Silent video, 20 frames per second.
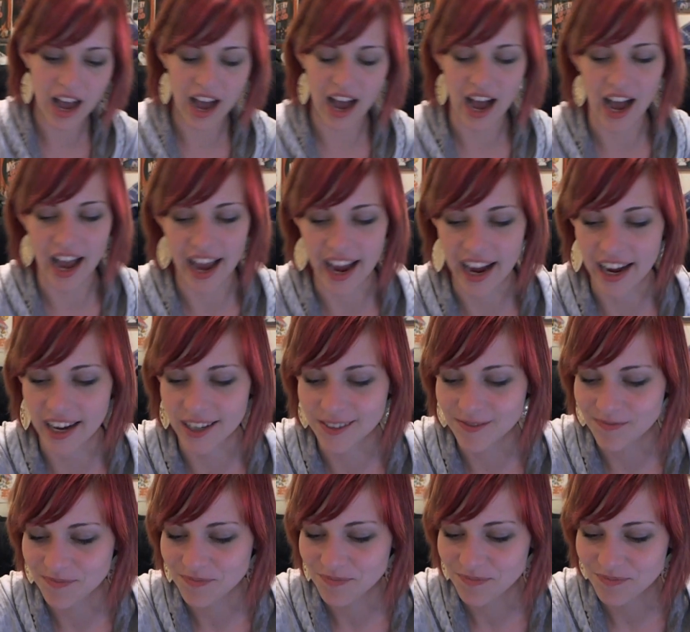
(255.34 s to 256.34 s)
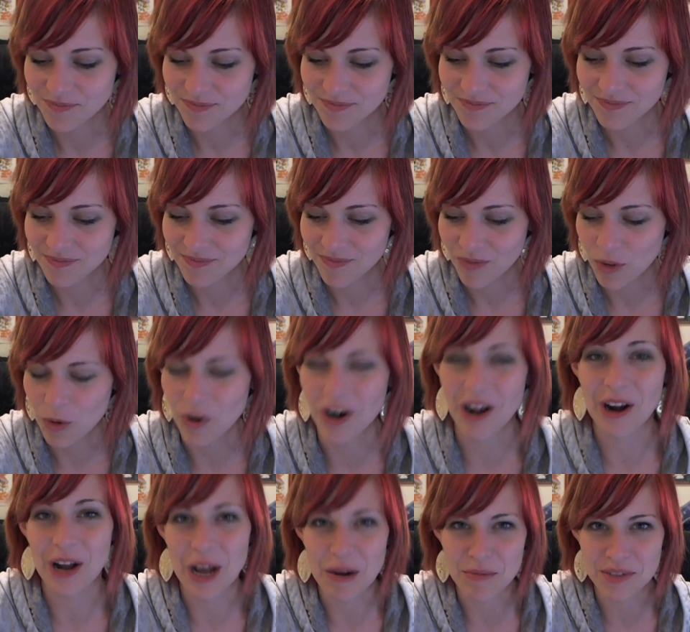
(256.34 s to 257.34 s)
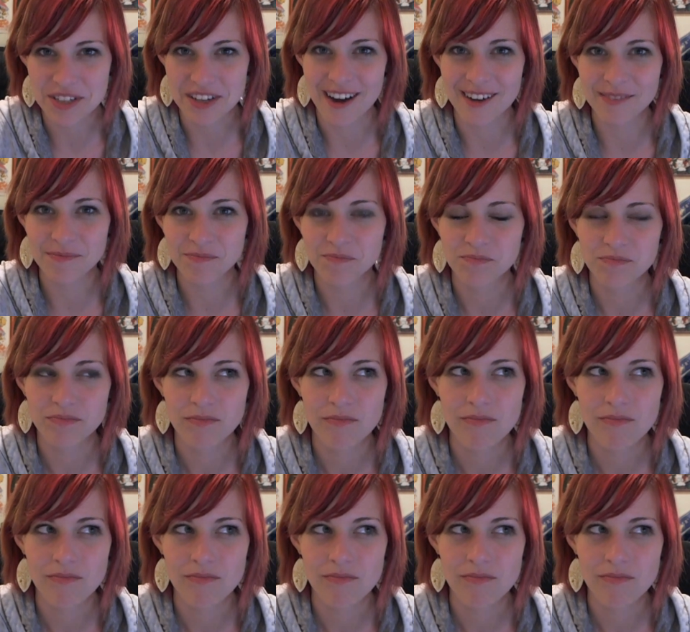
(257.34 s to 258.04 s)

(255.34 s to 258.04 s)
I went on Amazon